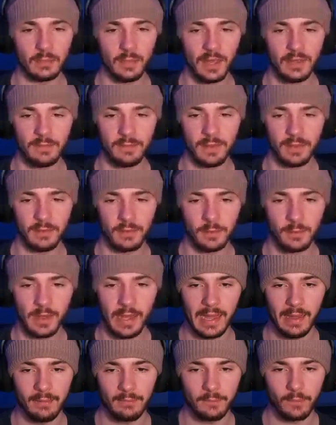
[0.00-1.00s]
my favorite
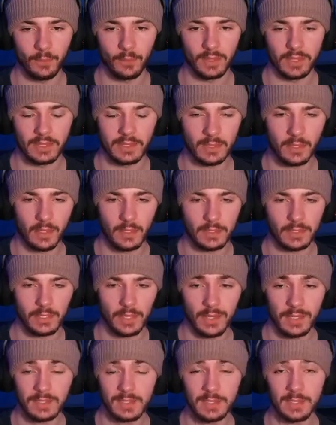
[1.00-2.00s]
map for these long
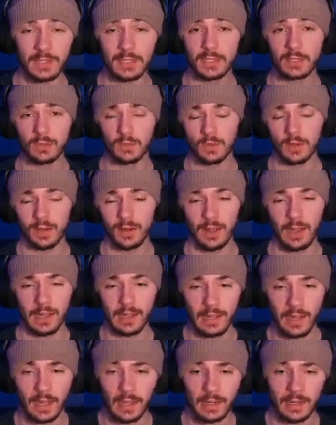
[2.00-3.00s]
shots, and this is where I
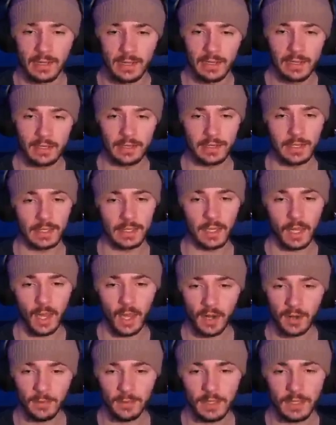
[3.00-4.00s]
got the
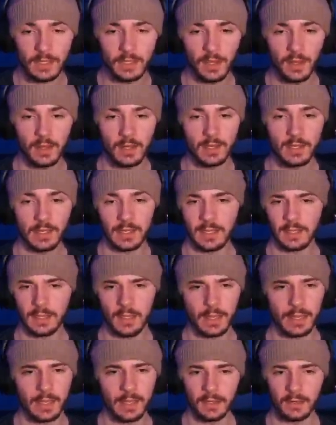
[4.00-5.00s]
Lockman done in
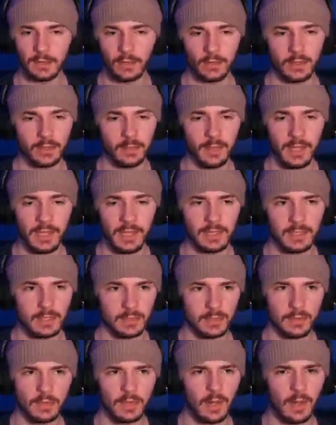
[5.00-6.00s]
like 30
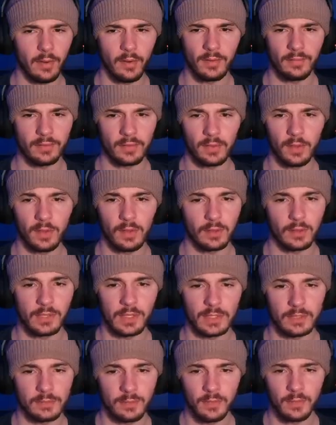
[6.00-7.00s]
minutes or however long
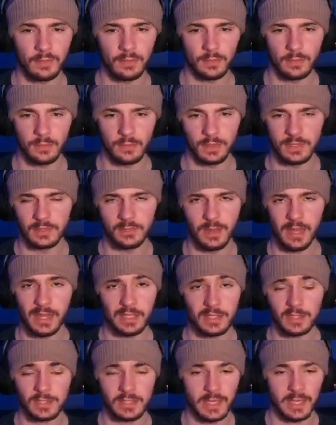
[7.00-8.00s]
these
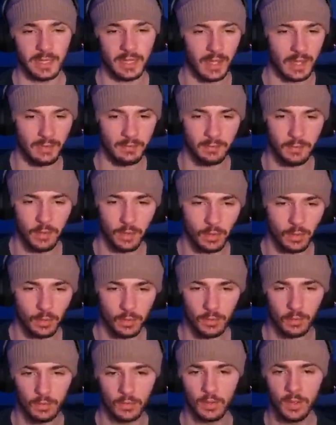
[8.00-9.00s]
matches take. I have no
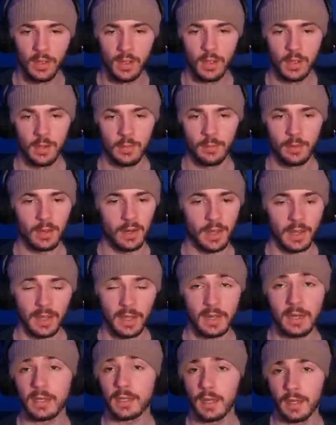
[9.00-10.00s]
clue, but I
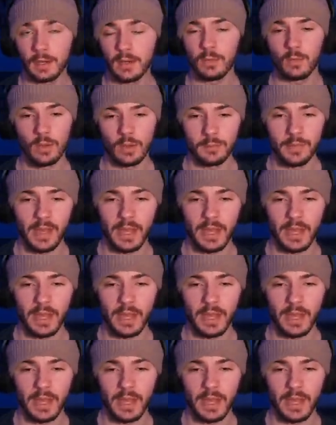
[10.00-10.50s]
got it done in one